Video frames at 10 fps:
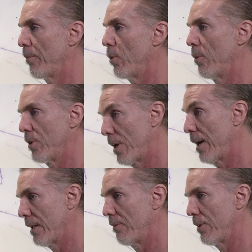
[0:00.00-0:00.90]
where we're
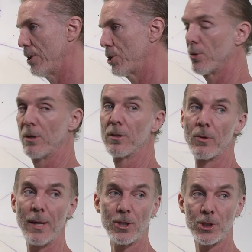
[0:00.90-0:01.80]
talking very short
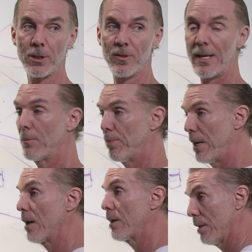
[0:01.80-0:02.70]
durations, like
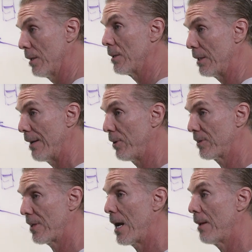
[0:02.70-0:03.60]
Planck level
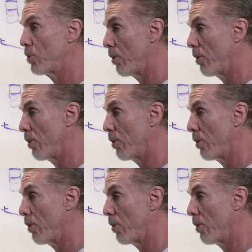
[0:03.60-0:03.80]
time